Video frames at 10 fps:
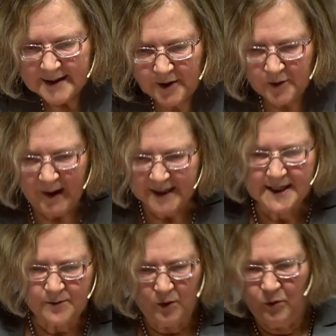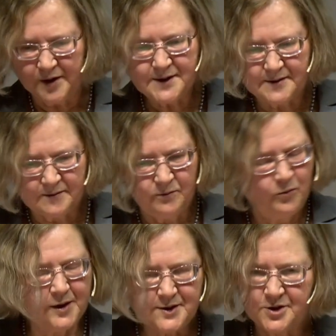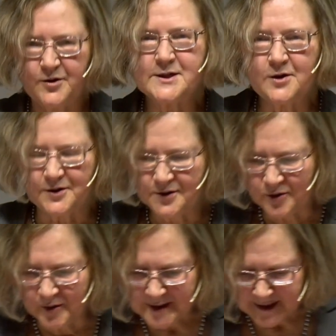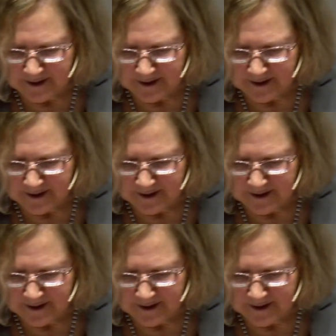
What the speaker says: So you might say, well, what's stress got to do with